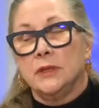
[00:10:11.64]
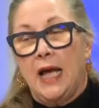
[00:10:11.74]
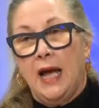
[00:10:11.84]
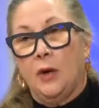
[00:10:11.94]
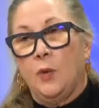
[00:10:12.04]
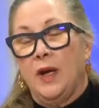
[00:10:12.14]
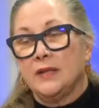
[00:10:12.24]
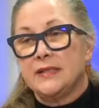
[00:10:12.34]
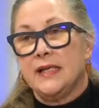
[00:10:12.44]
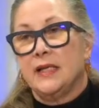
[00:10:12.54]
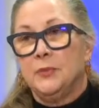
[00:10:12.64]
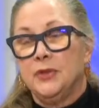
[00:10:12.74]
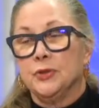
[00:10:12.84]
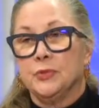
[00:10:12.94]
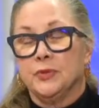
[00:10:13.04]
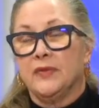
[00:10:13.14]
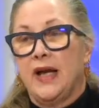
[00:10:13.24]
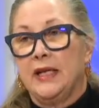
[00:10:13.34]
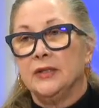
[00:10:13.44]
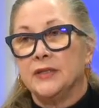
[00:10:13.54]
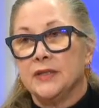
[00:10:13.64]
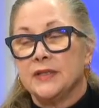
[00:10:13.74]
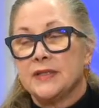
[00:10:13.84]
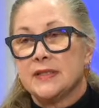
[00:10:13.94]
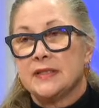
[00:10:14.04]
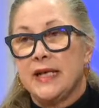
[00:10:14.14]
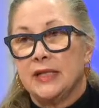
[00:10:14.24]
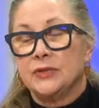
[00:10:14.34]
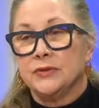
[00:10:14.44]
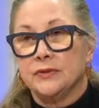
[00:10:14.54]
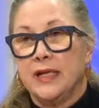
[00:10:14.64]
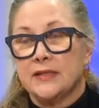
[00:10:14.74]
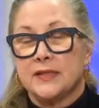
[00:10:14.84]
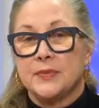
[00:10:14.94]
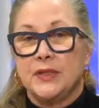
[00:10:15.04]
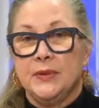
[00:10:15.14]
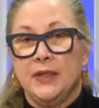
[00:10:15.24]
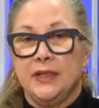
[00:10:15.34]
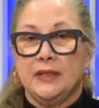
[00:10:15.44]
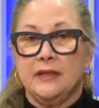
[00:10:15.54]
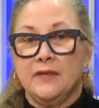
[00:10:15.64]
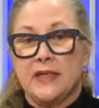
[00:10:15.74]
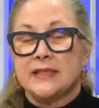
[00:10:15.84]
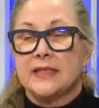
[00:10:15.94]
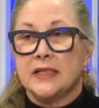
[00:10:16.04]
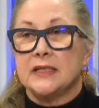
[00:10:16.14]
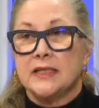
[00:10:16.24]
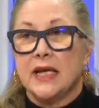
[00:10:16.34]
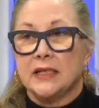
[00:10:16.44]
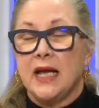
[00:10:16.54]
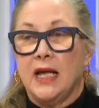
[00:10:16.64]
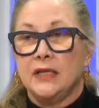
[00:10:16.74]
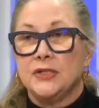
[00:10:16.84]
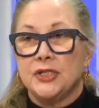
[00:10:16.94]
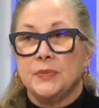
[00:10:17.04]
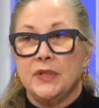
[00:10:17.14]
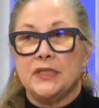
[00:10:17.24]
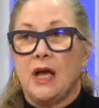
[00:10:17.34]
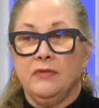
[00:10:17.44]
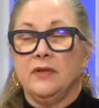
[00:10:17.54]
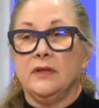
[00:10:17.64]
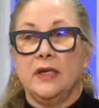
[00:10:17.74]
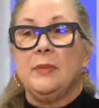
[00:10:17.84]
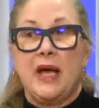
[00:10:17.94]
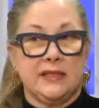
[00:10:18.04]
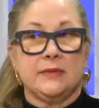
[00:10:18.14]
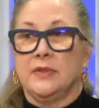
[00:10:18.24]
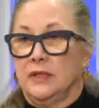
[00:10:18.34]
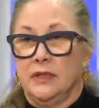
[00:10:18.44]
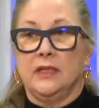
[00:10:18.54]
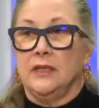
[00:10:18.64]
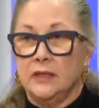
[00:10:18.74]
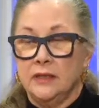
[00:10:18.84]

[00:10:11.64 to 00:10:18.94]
how well set up your provider is. The doctor has some leeway in investing in technology, but definitely a possibility.